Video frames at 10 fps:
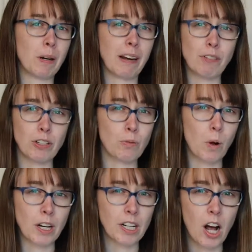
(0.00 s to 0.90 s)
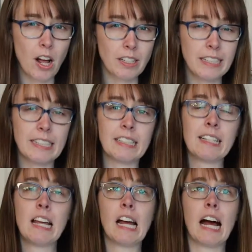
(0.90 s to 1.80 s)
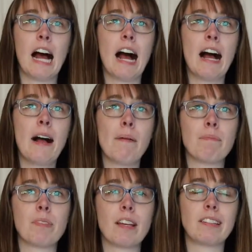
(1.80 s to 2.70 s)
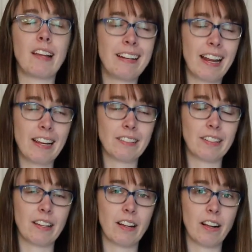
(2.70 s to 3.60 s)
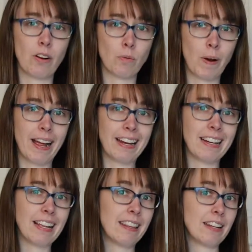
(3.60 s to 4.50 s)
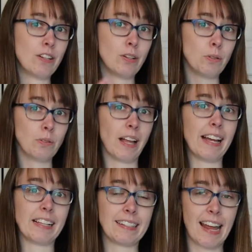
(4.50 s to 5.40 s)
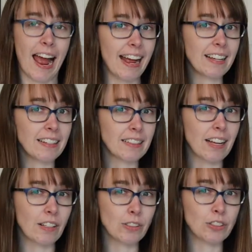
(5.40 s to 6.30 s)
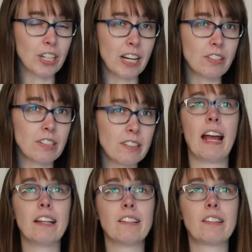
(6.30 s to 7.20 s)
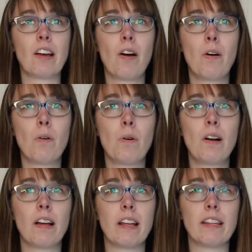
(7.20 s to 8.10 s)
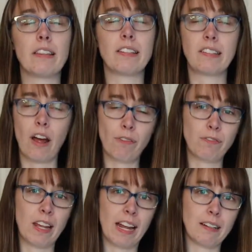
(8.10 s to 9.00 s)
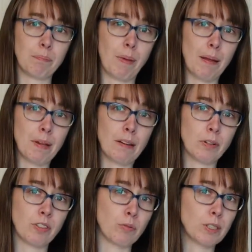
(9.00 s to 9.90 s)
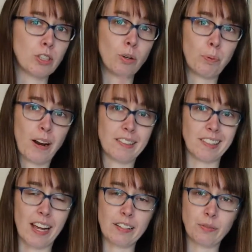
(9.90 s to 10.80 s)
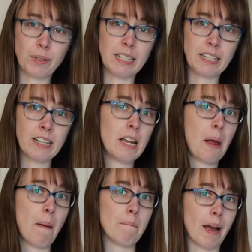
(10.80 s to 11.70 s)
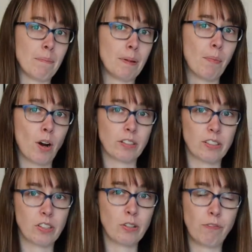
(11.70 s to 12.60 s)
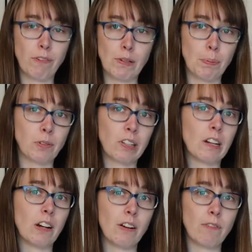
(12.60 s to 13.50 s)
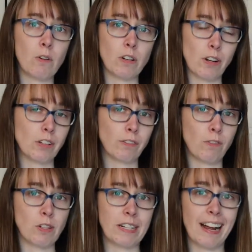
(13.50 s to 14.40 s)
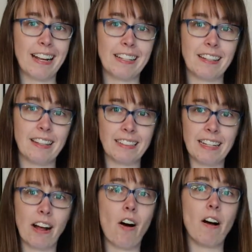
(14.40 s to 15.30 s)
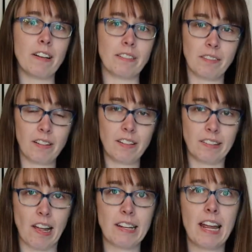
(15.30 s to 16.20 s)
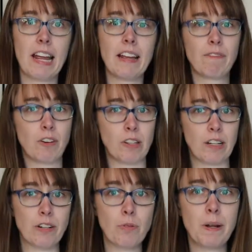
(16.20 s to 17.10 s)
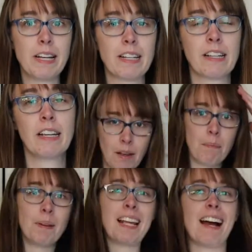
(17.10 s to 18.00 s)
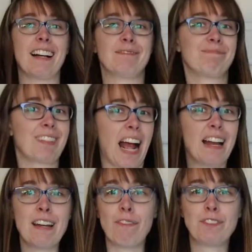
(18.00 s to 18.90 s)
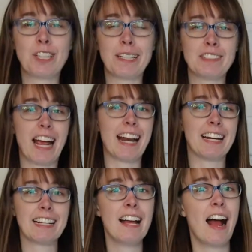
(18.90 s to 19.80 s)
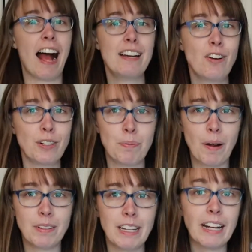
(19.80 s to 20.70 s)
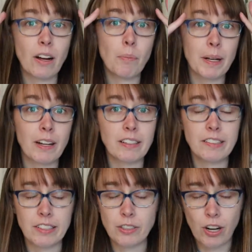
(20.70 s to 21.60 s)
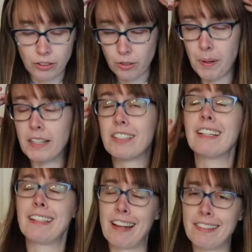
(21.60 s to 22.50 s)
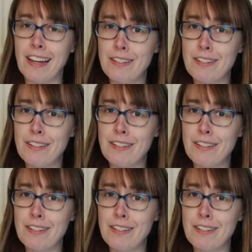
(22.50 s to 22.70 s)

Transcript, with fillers: whatever you want to call it, um, Sundays are when the new like tag color changes. And so the stuff that maybe was original price last week might be marked to 50% off or $1.49 on Sunday for the new week. But yeah, enough chit chatting. I know you're probably like, oh my God, Lindsey, you talk so much. Yes, I